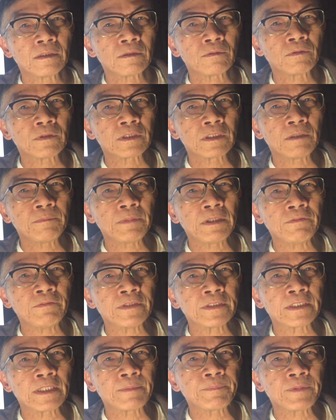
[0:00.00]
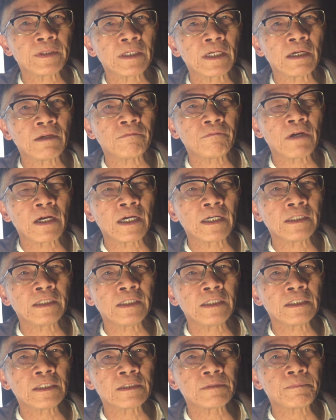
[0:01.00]
Glutamate receptors are
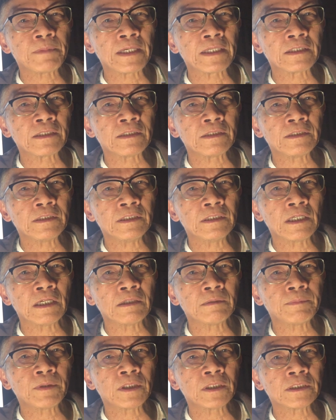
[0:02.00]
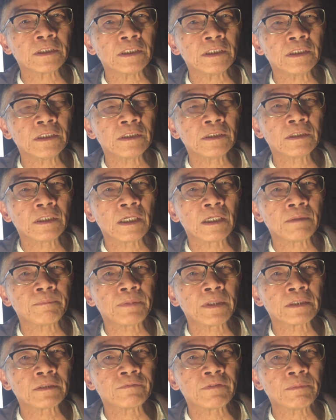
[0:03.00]
widely spread in our body.
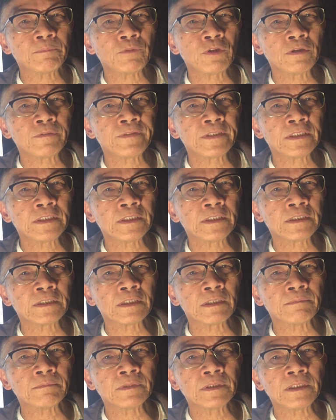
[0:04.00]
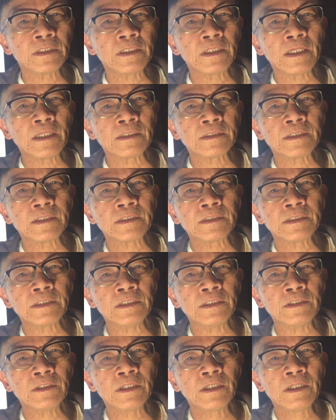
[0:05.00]
Apart from nervous system, it exists
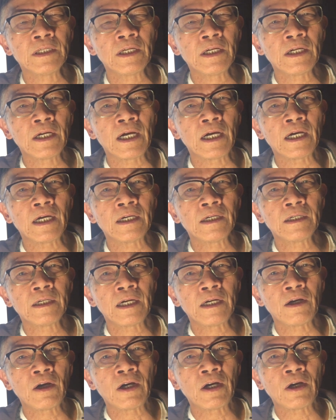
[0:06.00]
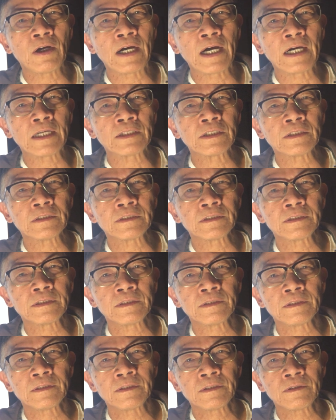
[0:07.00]
in other
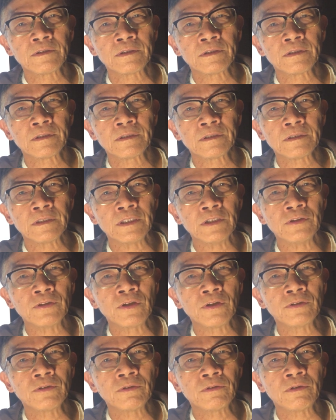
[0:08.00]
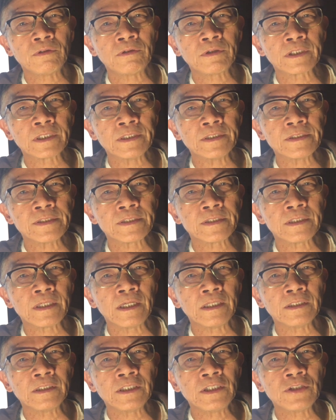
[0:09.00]
internal organs
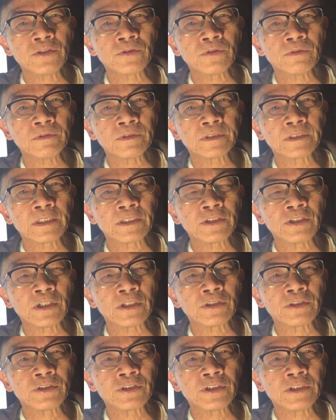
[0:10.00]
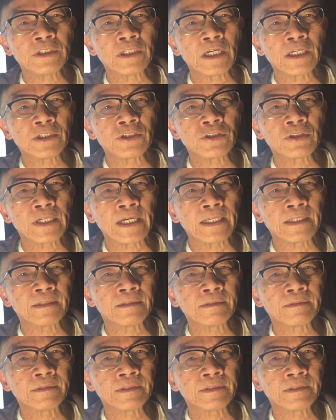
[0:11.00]
and tissues such as GI tract.